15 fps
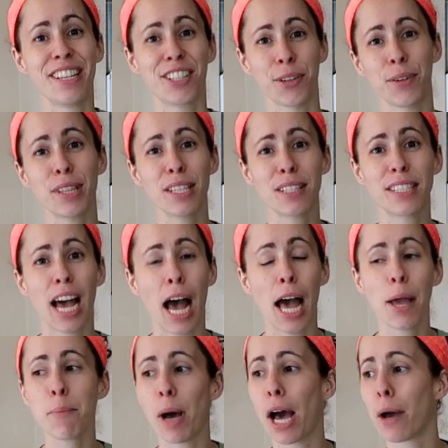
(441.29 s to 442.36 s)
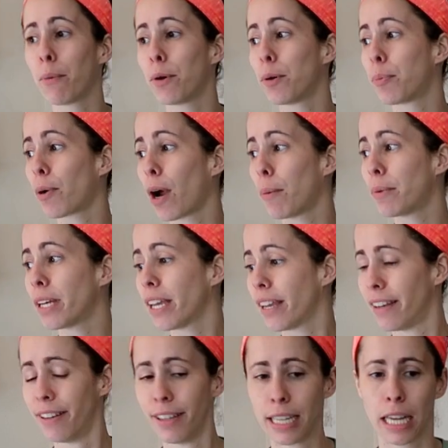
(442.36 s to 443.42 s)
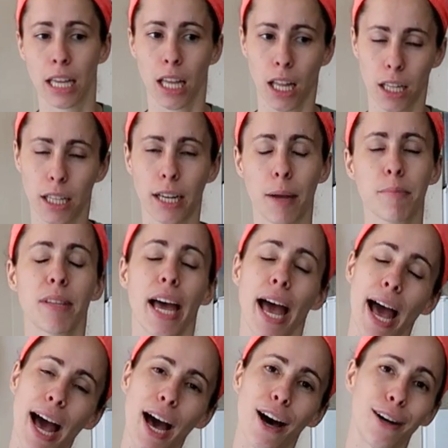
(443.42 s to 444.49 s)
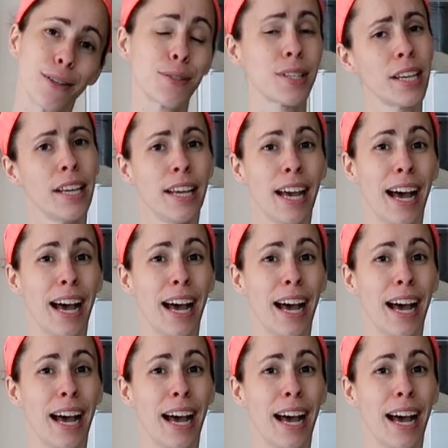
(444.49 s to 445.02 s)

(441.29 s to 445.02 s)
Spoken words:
So in this time, I will probably clean up the house.